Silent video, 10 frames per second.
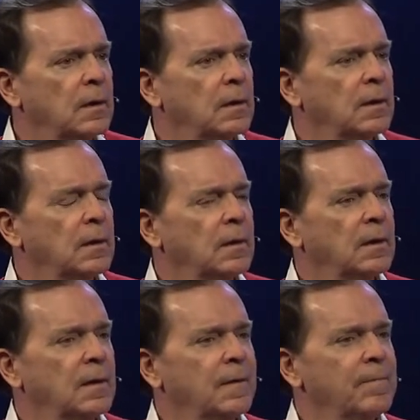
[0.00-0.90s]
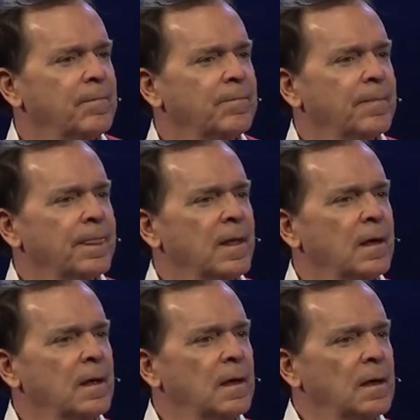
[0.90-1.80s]

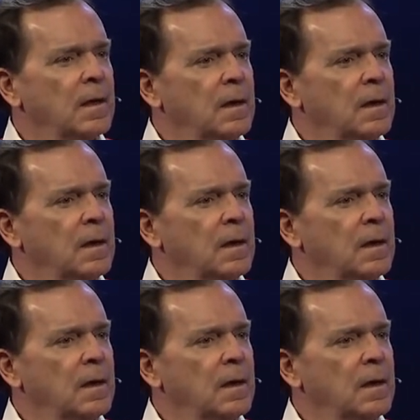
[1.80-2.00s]
No one is speaking in this clip.